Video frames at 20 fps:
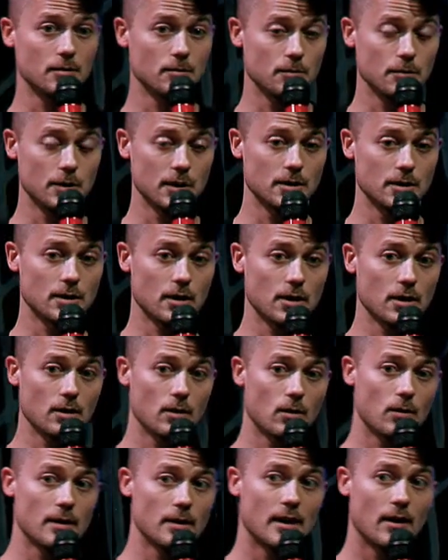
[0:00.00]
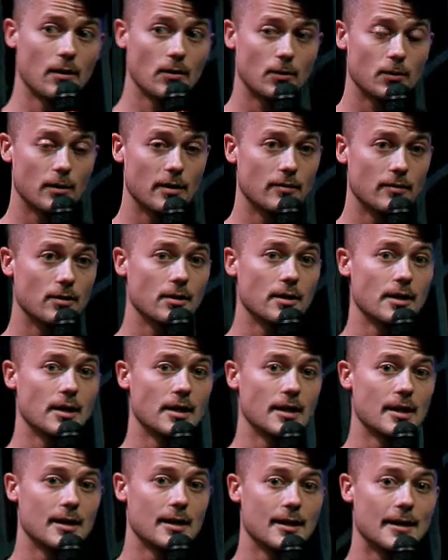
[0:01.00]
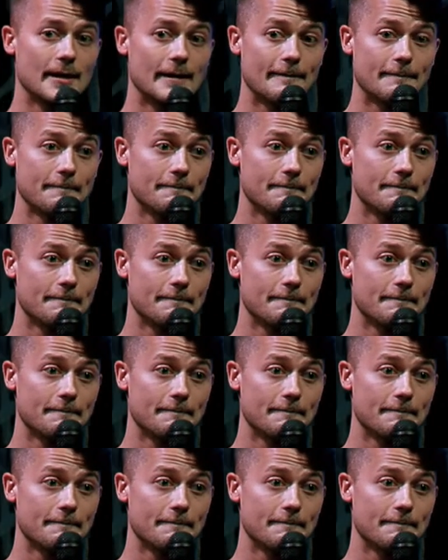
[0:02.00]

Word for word: we started going down the river and, uh,